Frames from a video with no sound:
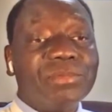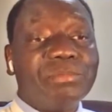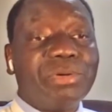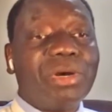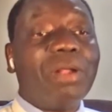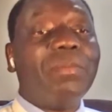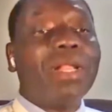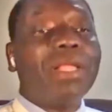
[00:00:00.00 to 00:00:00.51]

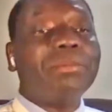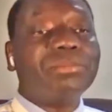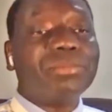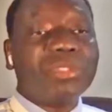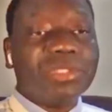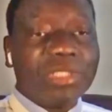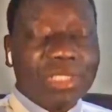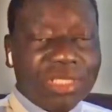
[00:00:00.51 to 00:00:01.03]

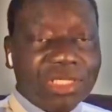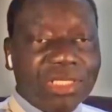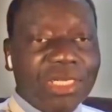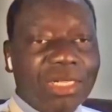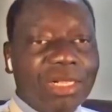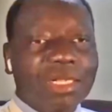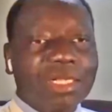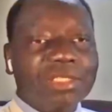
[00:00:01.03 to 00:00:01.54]
problems.
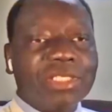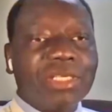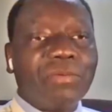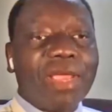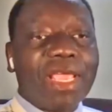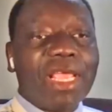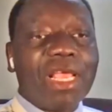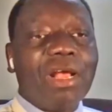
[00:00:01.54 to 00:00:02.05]
It's a
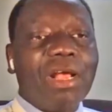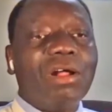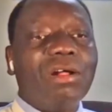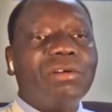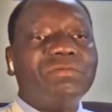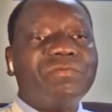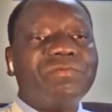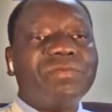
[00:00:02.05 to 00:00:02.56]
way
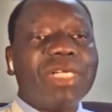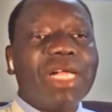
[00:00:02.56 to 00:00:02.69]
of